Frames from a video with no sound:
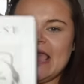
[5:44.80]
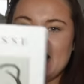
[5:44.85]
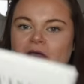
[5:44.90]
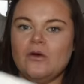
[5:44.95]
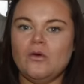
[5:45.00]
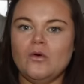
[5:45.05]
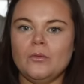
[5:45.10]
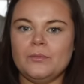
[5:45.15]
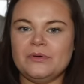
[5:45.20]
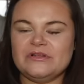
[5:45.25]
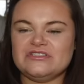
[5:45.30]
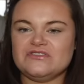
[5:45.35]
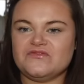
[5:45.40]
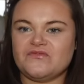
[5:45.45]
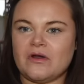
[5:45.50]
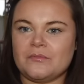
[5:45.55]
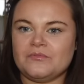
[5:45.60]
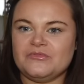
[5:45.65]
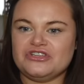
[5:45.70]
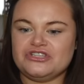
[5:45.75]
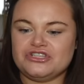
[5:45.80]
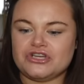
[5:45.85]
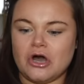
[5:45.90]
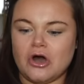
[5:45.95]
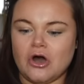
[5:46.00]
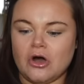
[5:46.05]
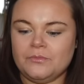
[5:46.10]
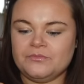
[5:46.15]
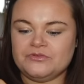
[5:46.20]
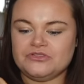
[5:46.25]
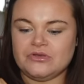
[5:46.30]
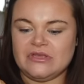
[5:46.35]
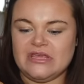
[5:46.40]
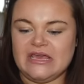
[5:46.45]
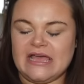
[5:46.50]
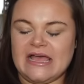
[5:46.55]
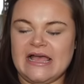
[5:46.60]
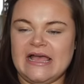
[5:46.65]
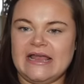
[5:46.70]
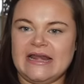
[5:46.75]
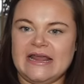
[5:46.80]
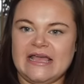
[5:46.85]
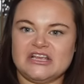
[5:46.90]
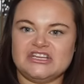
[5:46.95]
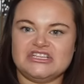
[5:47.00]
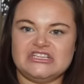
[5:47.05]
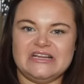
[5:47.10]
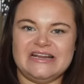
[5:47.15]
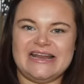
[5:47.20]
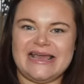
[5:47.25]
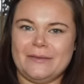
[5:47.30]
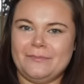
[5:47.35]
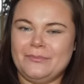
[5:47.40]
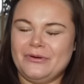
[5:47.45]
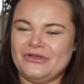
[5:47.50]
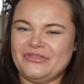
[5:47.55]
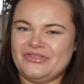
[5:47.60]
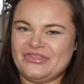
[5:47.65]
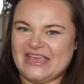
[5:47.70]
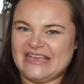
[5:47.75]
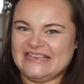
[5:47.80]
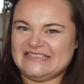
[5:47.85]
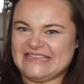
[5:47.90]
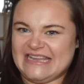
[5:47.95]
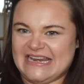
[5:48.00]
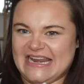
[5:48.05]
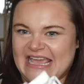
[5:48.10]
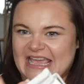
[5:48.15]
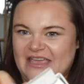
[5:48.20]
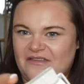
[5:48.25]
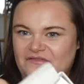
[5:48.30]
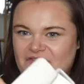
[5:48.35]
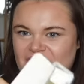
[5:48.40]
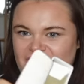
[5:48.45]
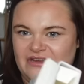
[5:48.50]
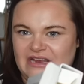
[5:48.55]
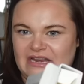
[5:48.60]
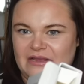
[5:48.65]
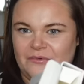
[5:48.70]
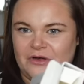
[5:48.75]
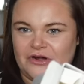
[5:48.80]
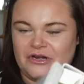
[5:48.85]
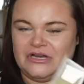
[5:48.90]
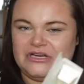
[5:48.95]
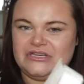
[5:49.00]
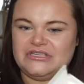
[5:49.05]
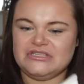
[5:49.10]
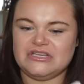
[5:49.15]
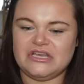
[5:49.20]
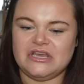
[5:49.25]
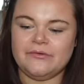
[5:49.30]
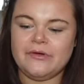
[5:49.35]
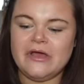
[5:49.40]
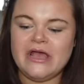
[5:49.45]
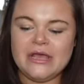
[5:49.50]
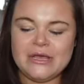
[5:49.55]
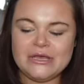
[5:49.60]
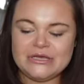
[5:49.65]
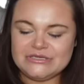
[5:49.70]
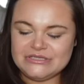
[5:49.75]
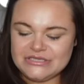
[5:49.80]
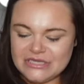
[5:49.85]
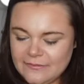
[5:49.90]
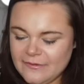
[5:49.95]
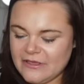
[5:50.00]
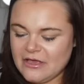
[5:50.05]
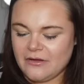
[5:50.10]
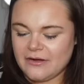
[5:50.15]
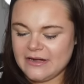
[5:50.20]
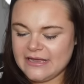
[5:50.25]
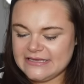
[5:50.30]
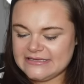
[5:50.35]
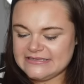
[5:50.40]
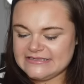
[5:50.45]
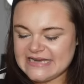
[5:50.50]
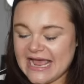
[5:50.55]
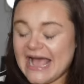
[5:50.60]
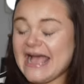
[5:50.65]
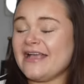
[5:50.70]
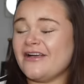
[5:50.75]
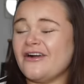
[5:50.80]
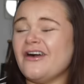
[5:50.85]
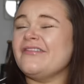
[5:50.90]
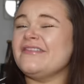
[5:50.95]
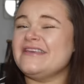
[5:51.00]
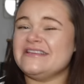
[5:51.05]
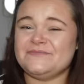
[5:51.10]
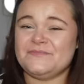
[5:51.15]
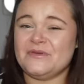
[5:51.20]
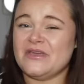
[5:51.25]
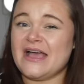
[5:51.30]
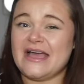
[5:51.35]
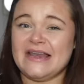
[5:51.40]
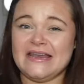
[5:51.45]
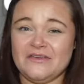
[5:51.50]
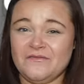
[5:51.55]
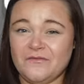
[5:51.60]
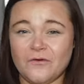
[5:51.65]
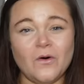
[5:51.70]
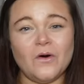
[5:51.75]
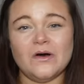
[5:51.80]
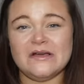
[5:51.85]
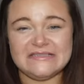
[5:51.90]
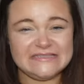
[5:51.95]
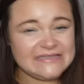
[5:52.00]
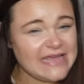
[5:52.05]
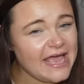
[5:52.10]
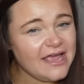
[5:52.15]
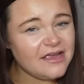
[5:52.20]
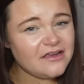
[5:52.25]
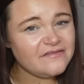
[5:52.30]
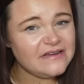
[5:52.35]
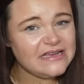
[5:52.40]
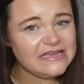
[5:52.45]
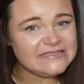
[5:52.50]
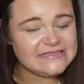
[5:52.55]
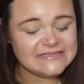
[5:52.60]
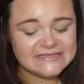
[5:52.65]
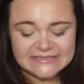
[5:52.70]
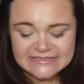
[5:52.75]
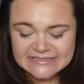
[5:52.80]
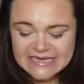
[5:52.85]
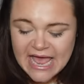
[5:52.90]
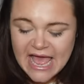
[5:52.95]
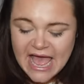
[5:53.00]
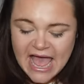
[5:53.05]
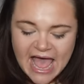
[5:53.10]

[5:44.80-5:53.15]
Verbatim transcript: It opens from the top. So you can actually like put things in it if you really wanted to. To be honest, I got this purely for aesthetic reasons.